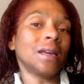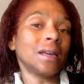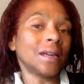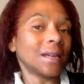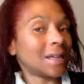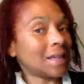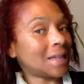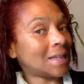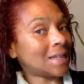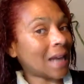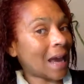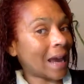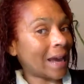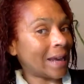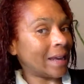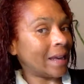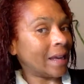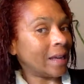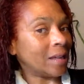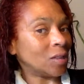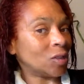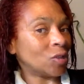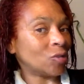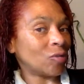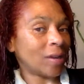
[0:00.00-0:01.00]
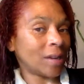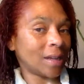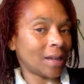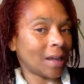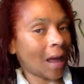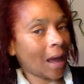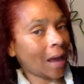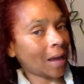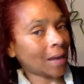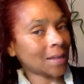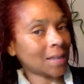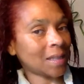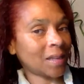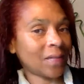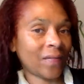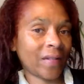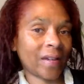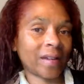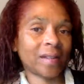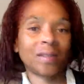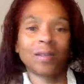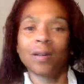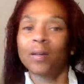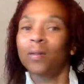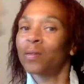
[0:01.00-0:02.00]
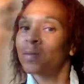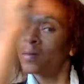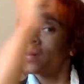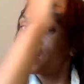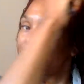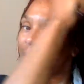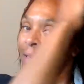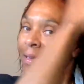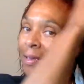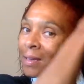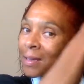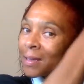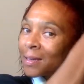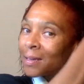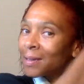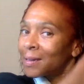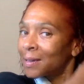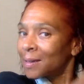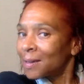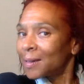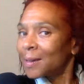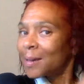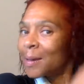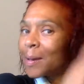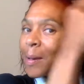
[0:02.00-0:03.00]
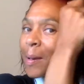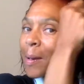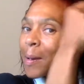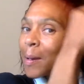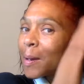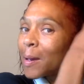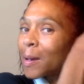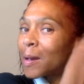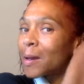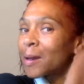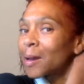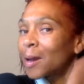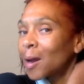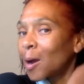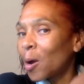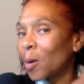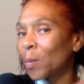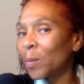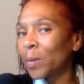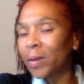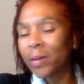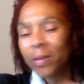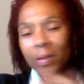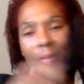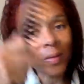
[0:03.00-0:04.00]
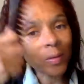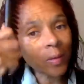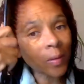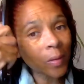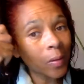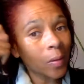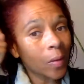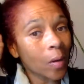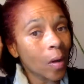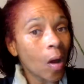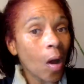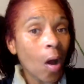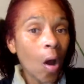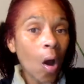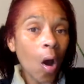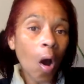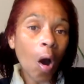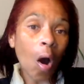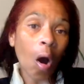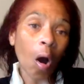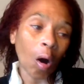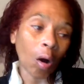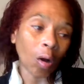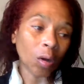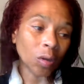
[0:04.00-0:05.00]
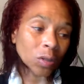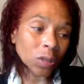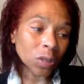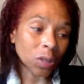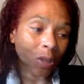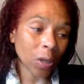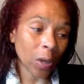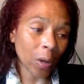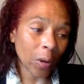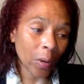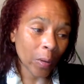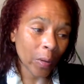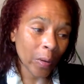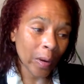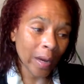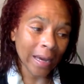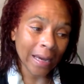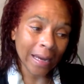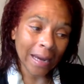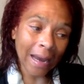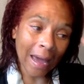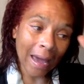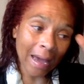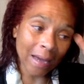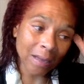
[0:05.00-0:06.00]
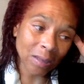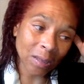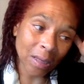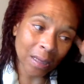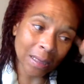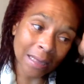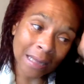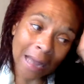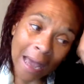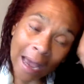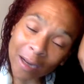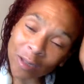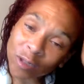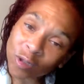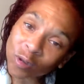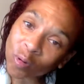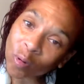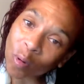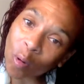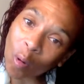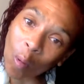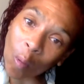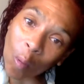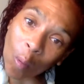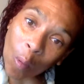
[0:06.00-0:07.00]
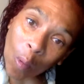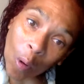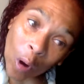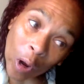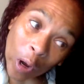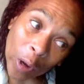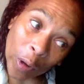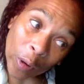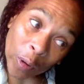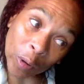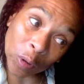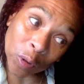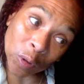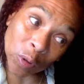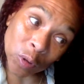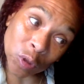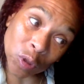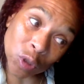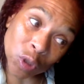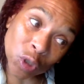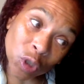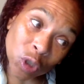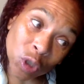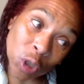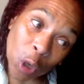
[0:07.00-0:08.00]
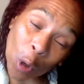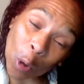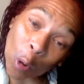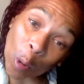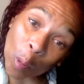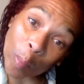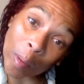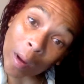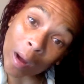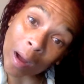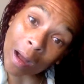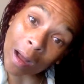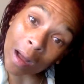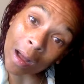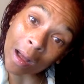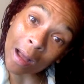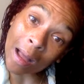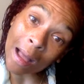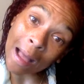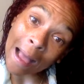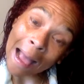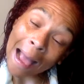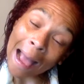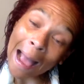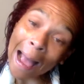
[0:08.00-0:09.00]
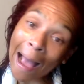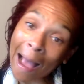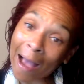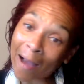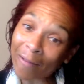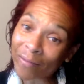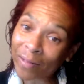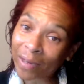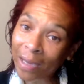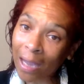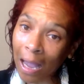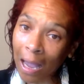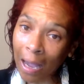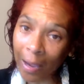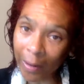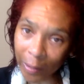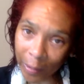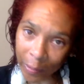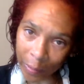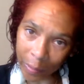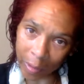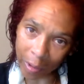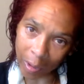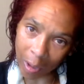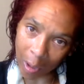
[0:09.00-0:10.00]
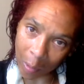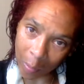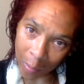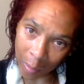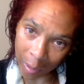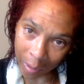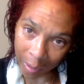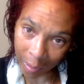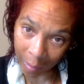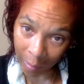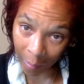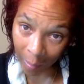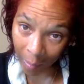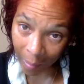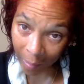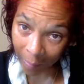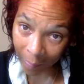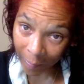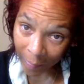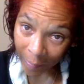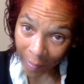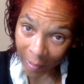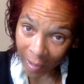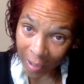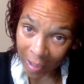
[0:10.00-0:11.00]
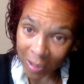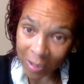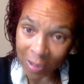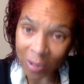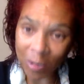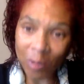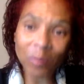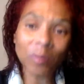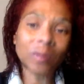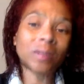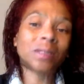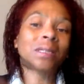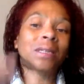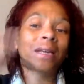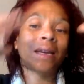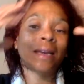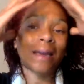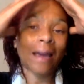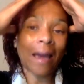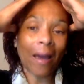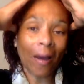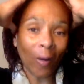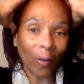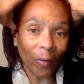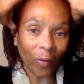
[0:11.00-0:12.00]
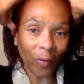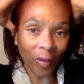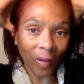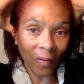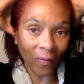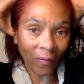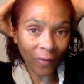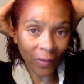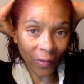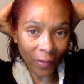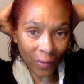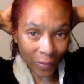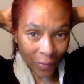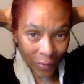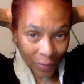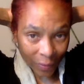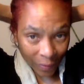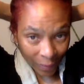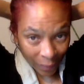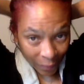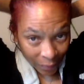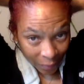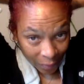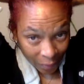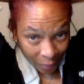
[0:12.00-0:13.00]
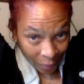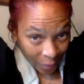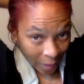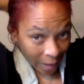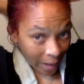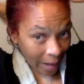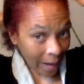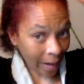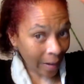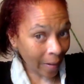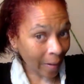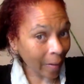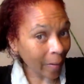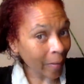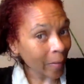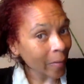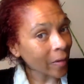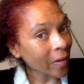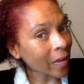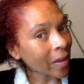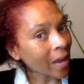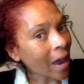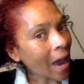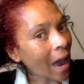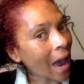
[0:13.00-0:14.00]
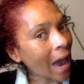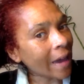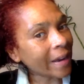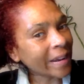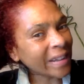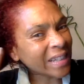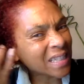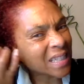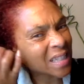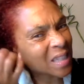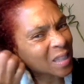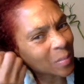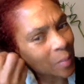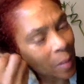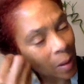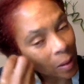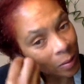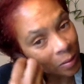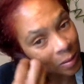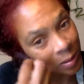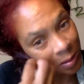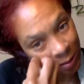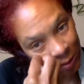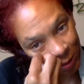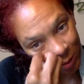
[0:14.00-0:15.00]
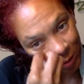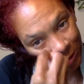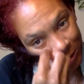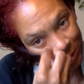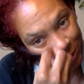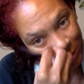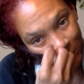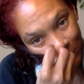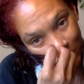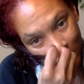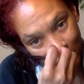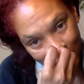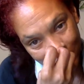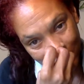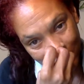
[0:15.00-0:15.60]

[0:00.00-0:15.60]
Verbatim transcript: because I get dreadlocks if I don't comb it through. Also, it has natural oils, jojoba, avocado, and coconut oil. So it's like healthy for your, your hair and it smells good too.